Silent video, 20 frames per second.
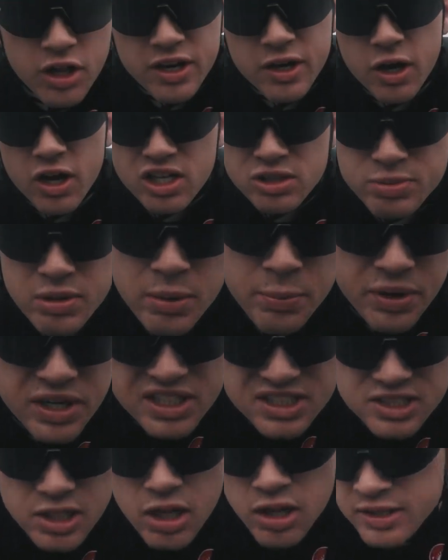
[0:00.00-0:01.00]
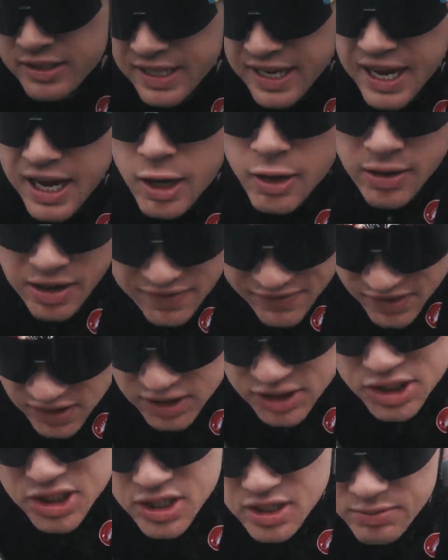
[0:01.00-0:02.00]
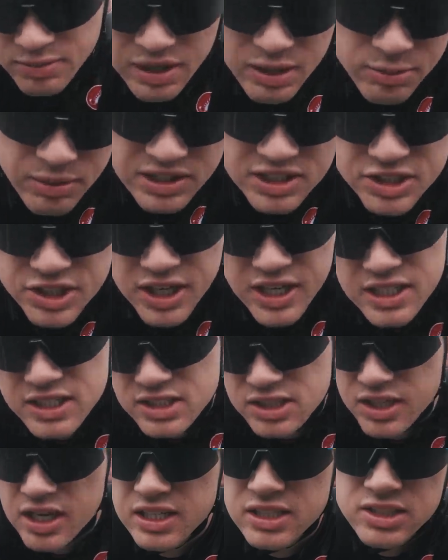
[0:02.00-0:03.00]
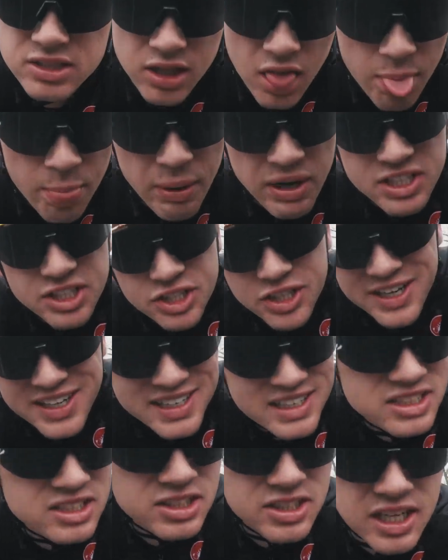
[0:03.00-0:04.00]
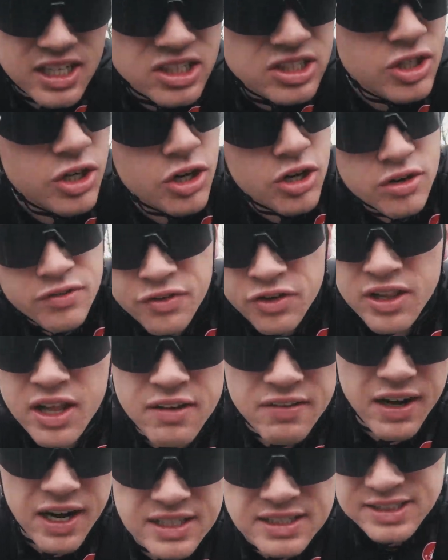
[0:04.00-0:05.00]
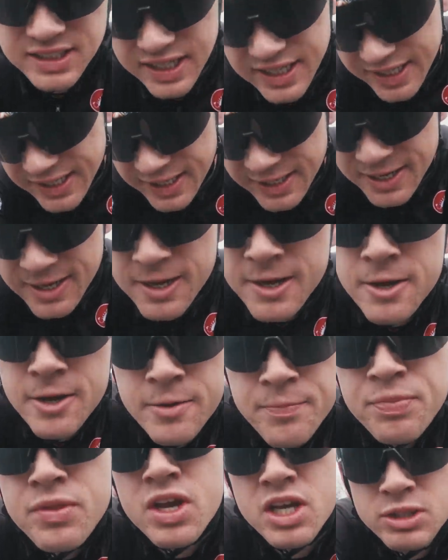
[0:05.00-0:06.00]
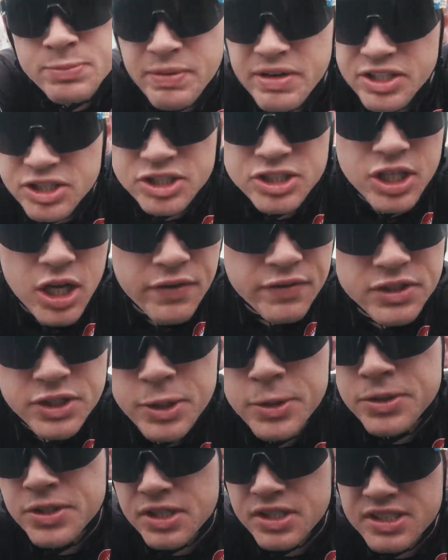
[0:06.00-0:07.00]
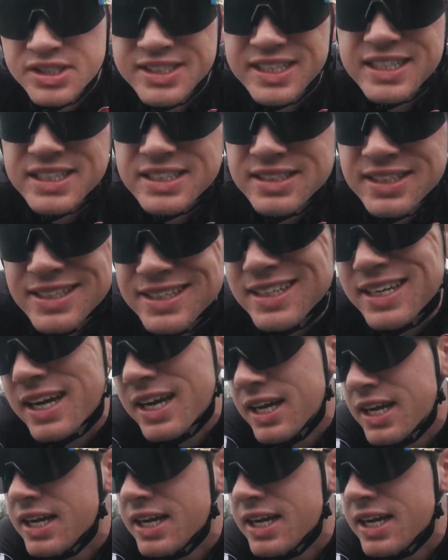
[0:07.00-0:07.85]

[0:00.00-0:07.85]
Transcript: all in all, it's been a pretty solid day out. I've got my training stress score for that ride today. It's been just over 260,